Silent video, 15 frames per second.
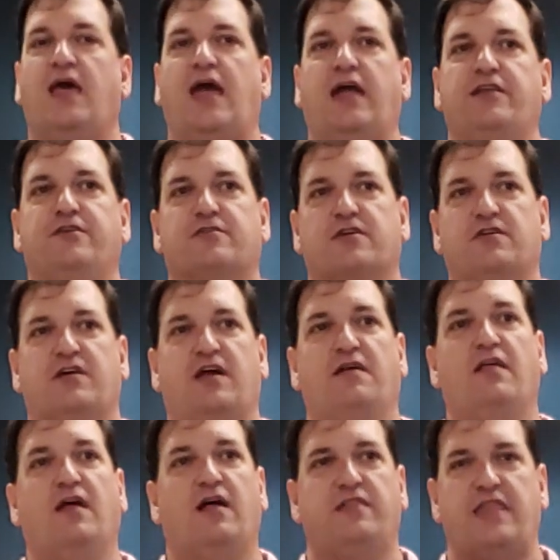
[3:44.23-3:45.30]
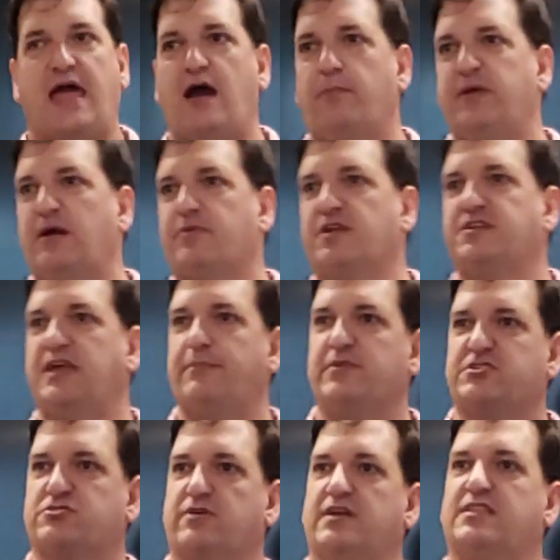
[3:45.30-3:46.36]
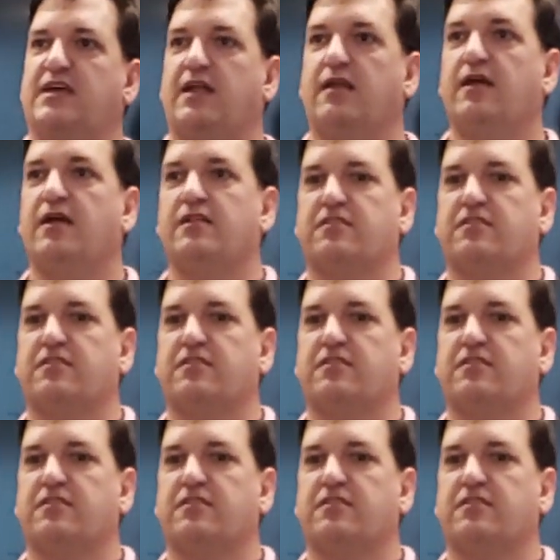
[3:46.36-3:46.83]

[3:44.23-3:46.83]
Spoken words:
And you're going to now be able to demonstrate that